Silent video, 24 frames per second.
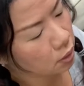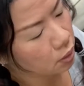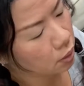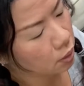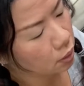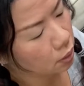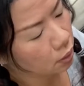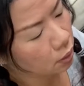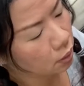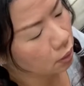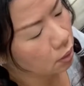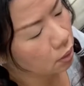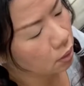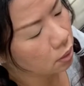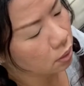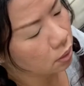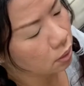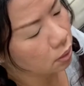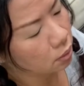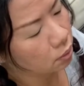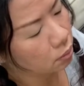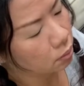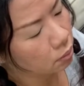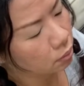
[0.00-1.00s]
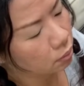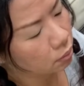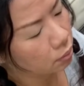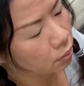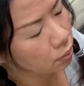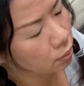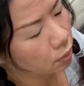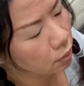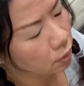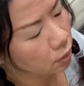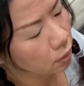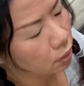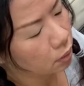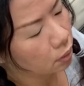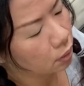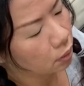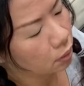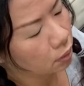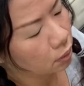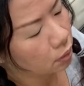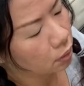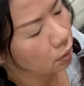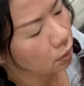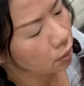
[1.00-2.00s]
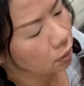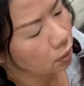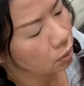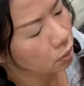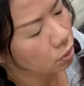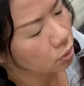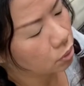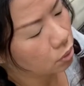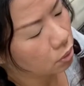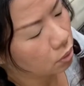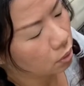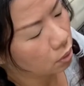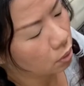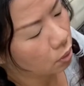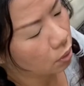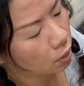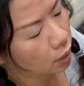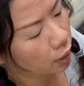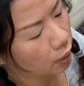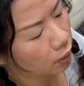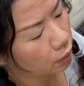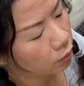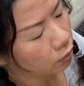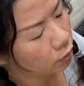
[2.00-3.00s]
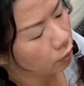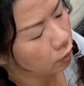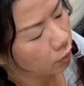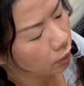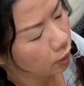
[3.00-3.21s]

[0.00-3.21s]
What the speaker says: that is you kind of quite